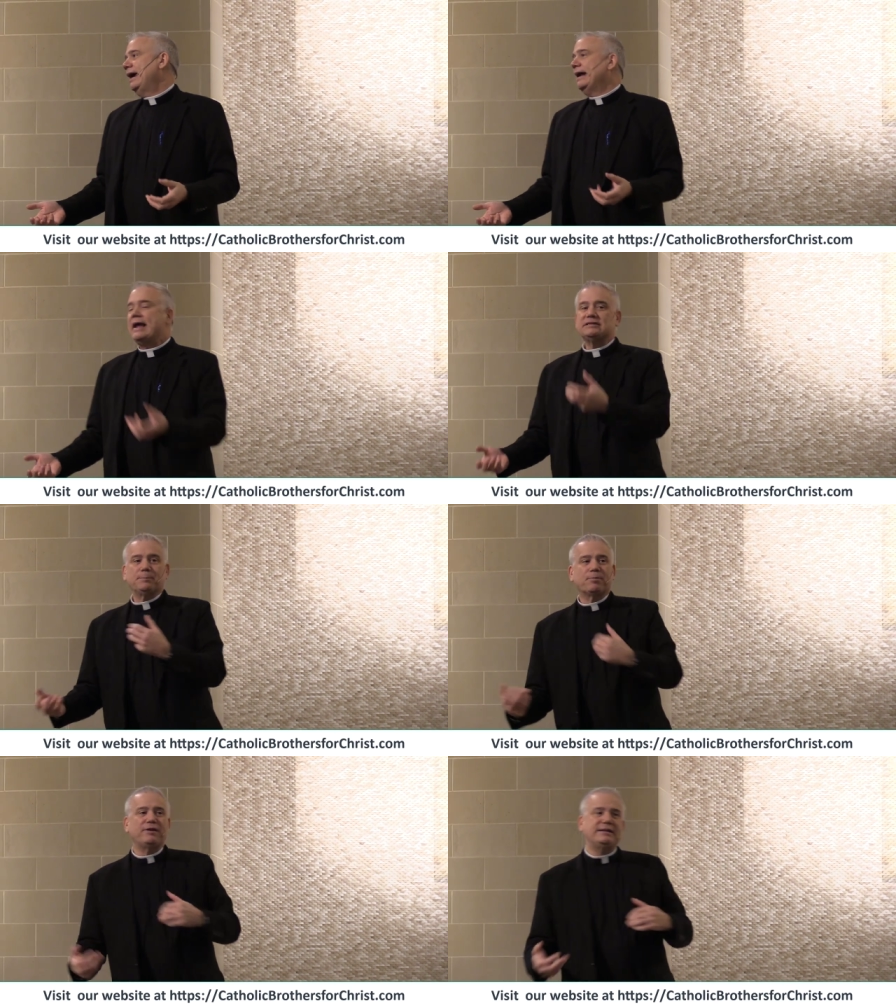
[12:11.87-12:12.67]
And as
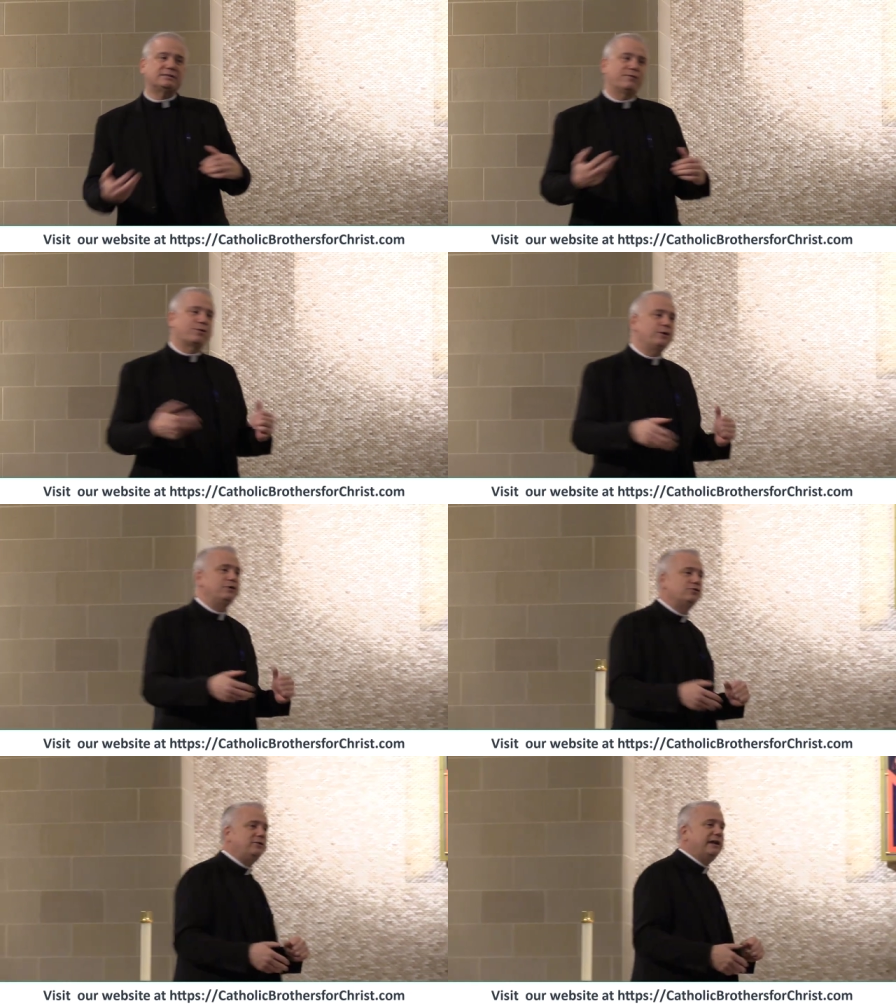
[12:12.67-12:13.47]
a priest of
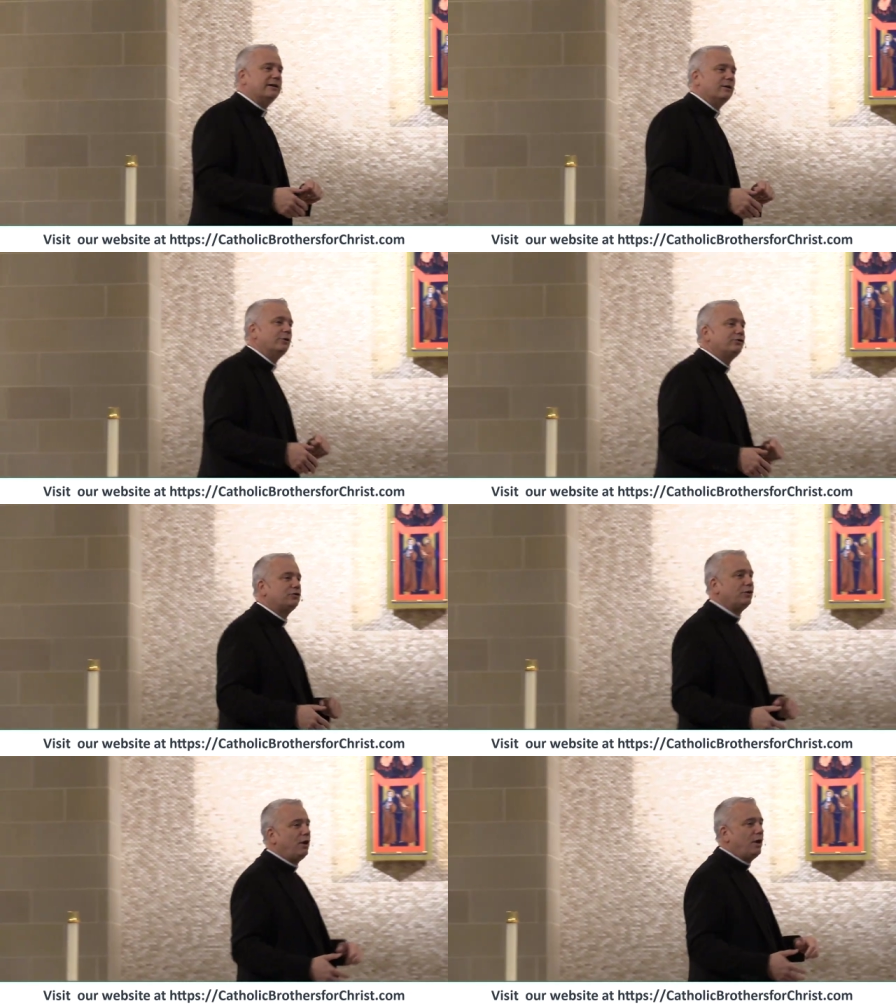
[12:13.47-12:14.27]
32
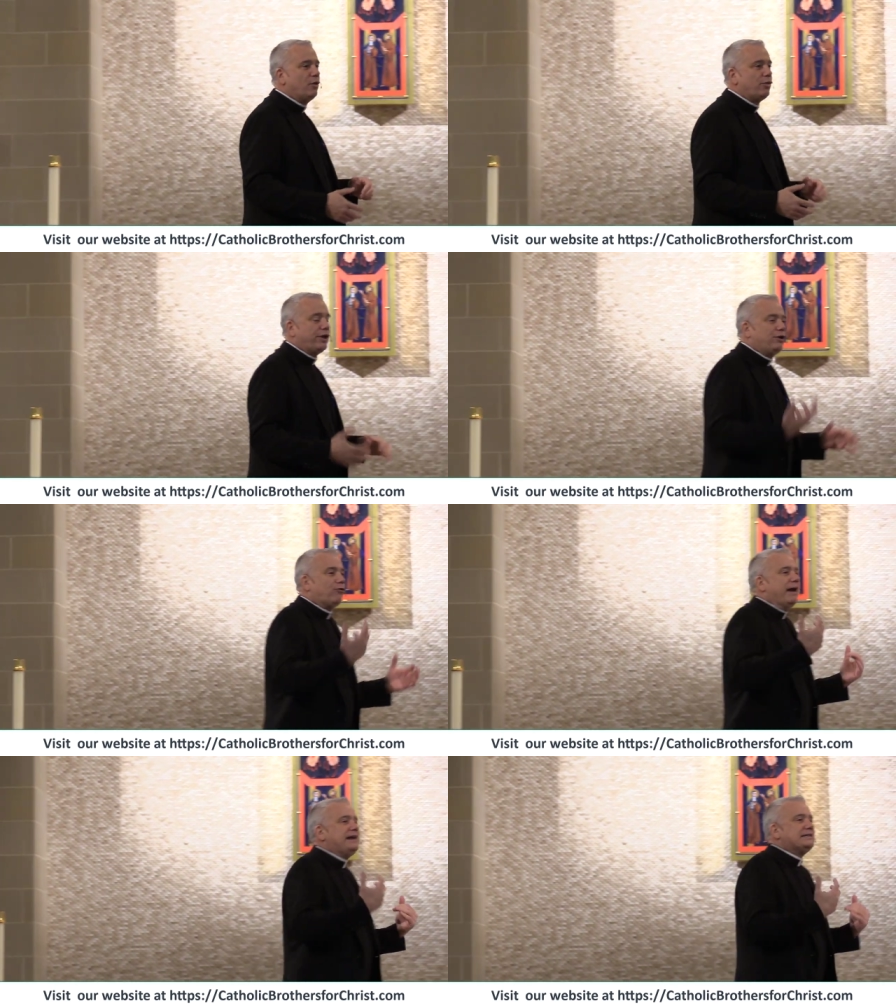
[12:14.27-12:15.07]
years, the
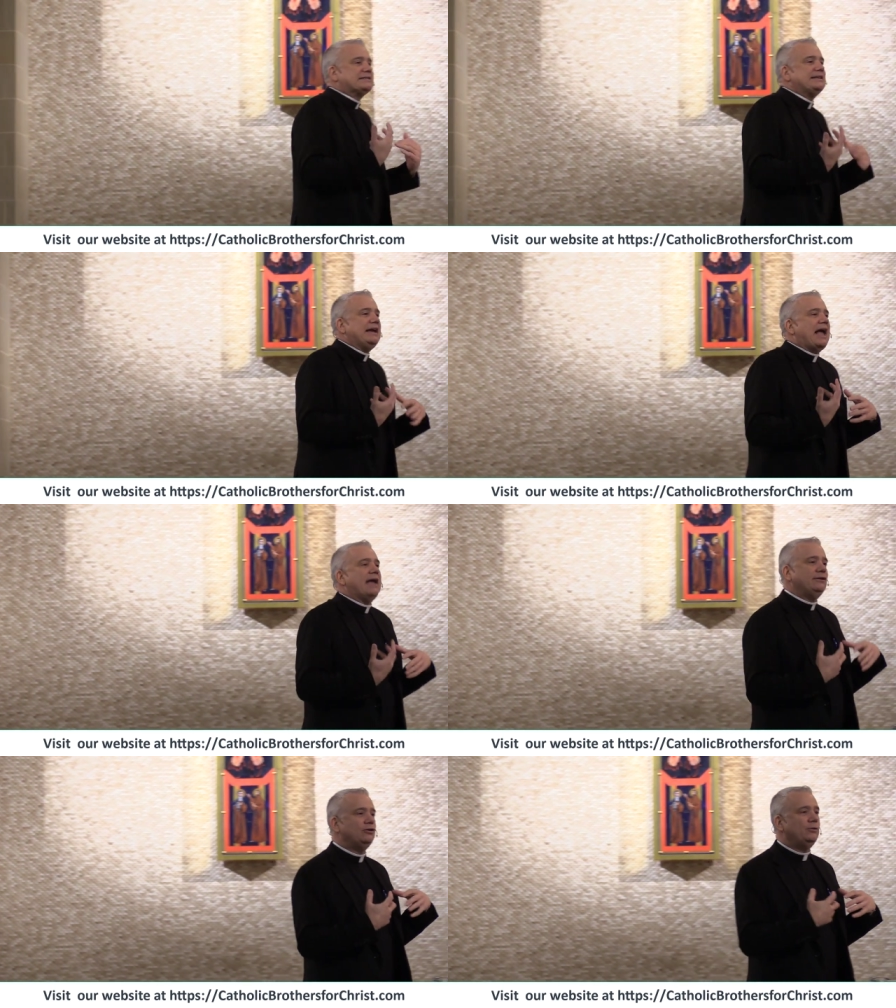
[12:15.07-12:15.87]
greatest thing
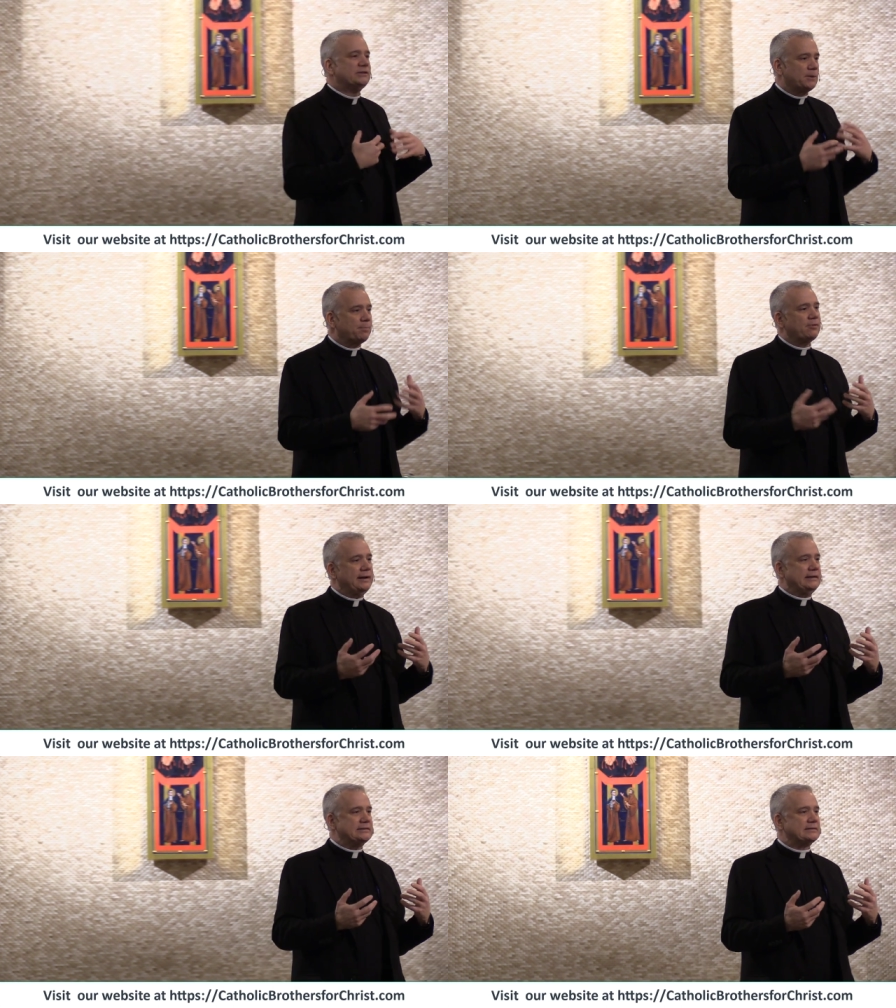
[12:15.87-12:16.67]
I do as a
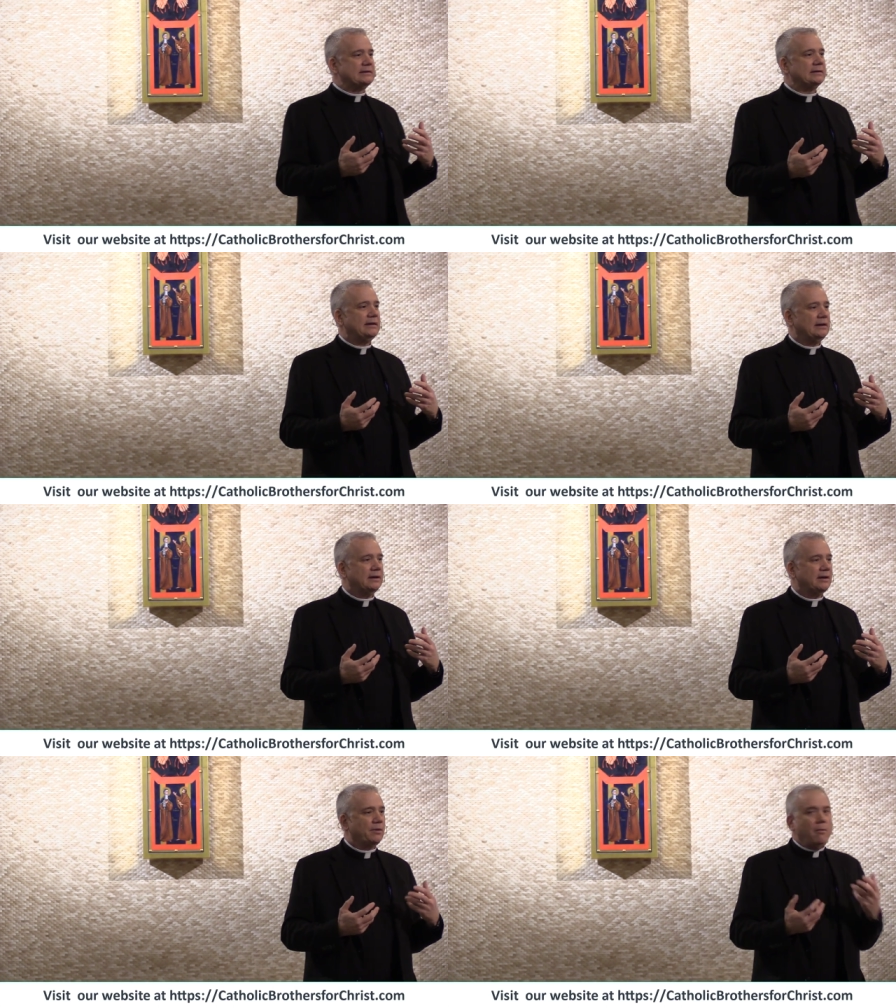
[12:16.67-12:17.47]
priest,
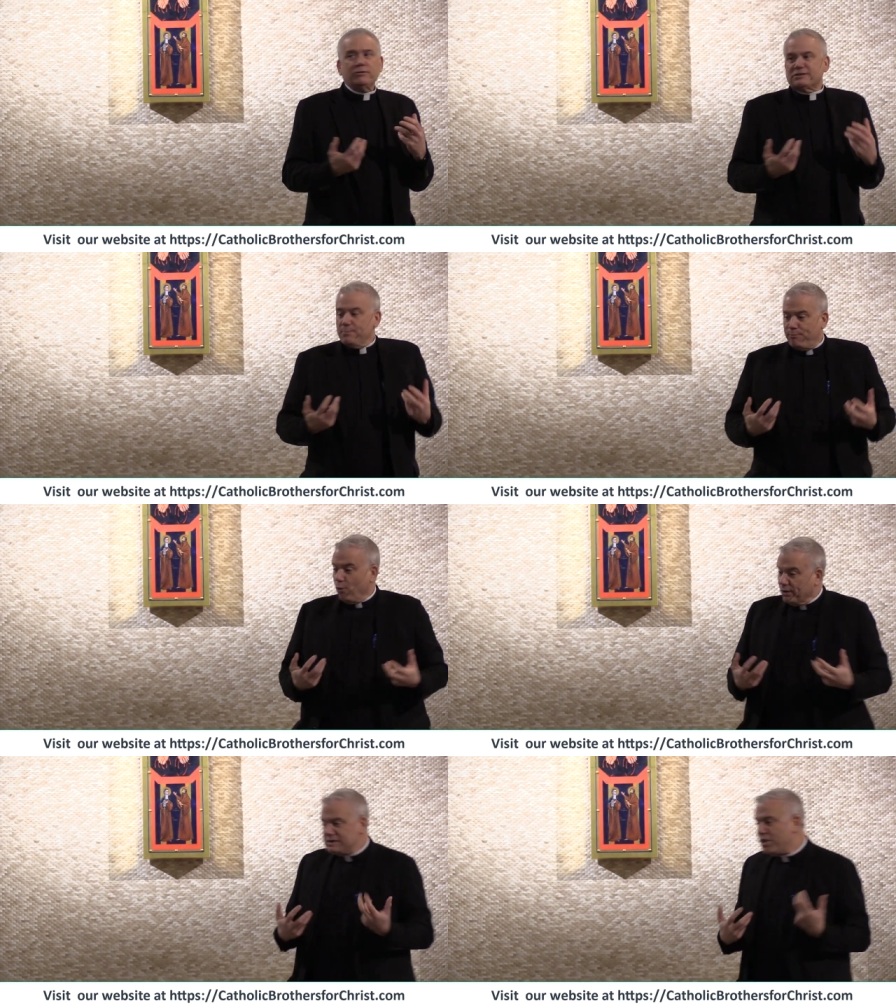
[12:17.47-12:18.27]
the most
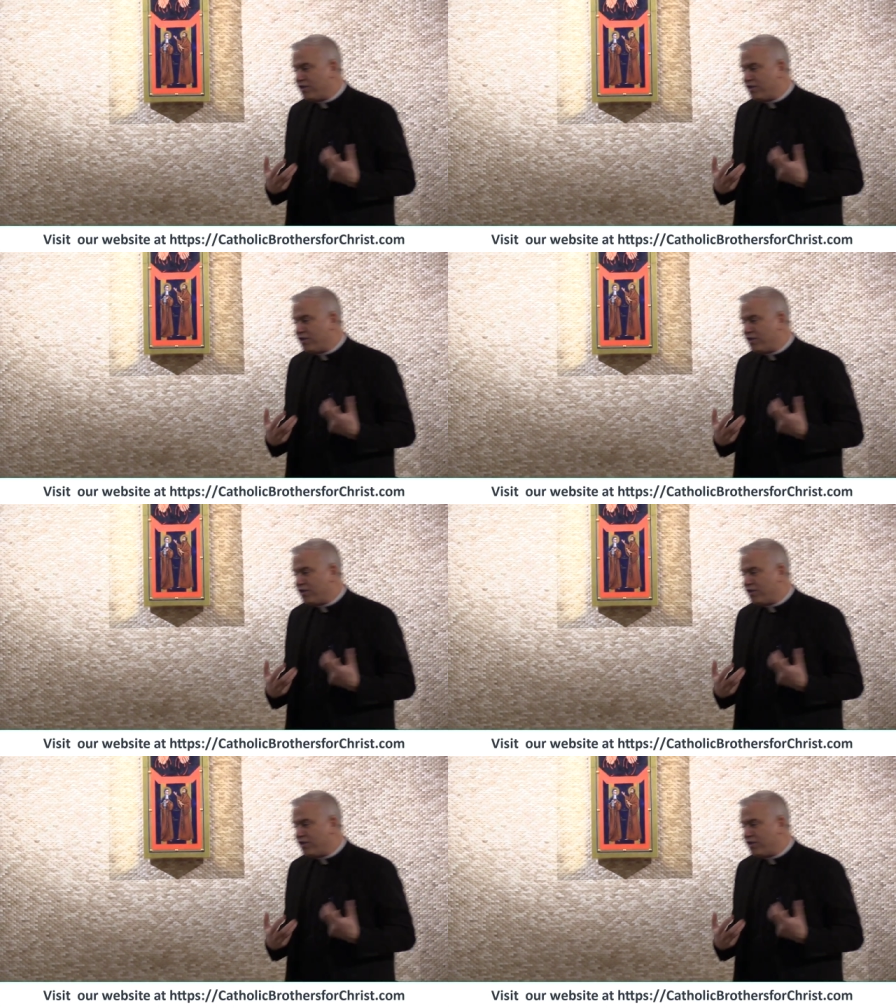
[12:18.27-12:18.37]
important